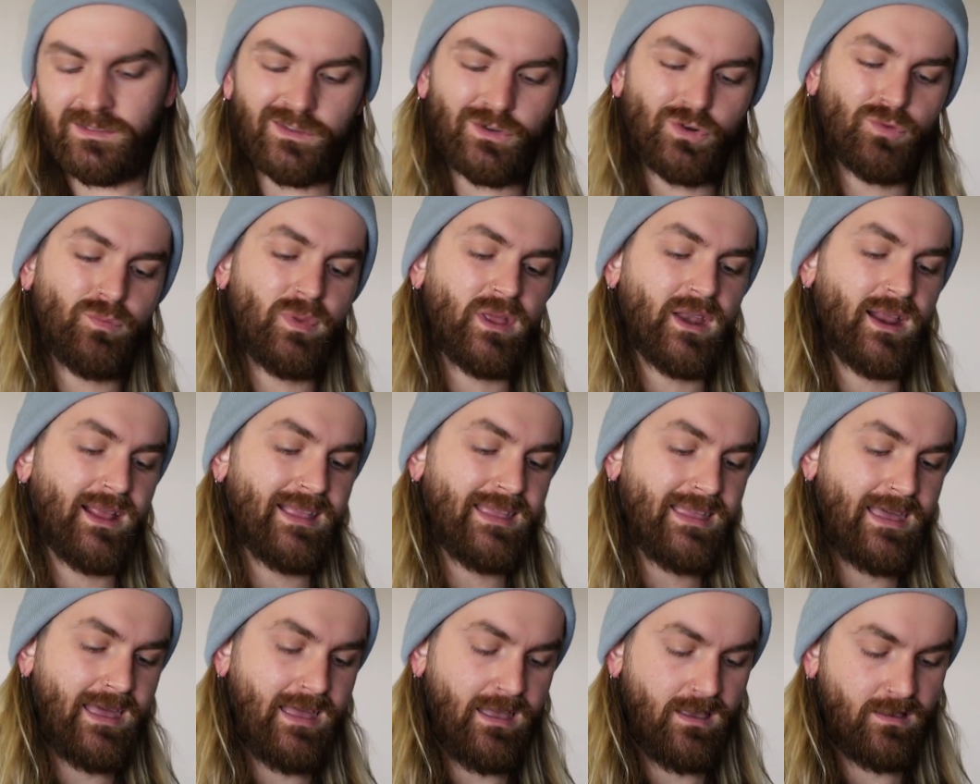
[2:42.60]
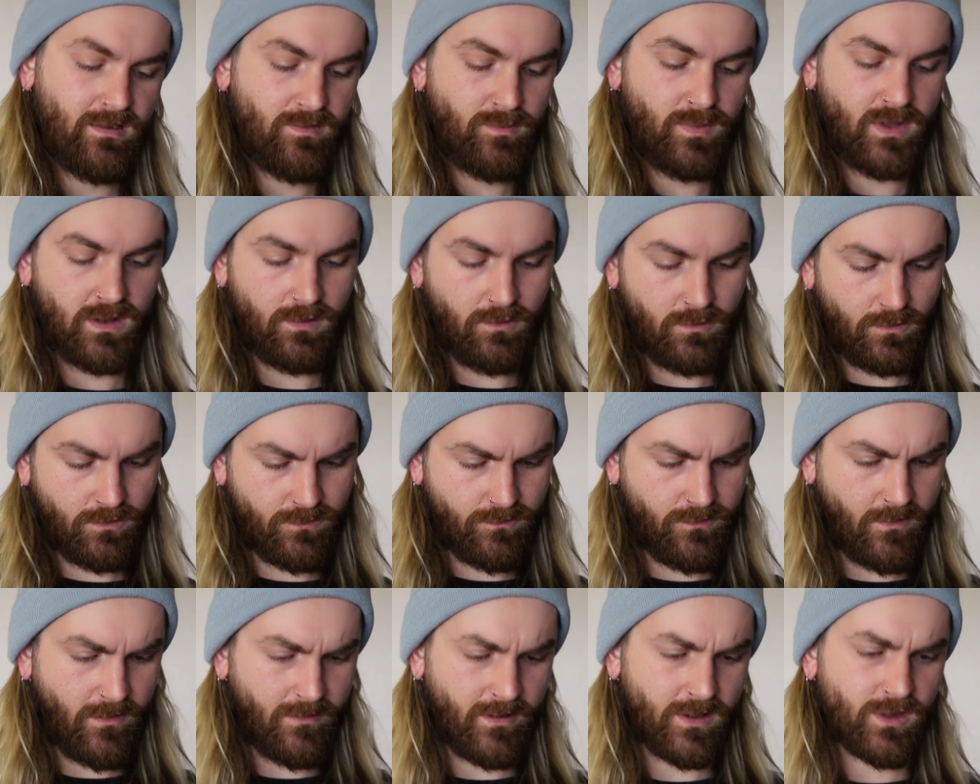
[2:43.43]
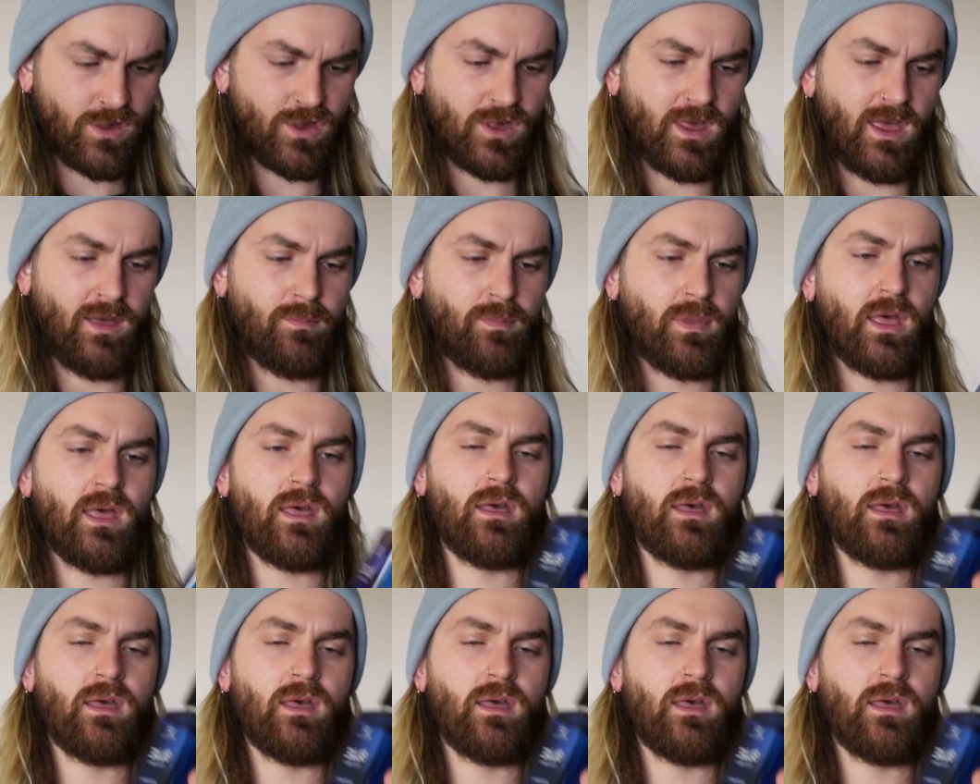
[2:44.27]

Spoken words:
a little bit I guess, but it looks very cheap.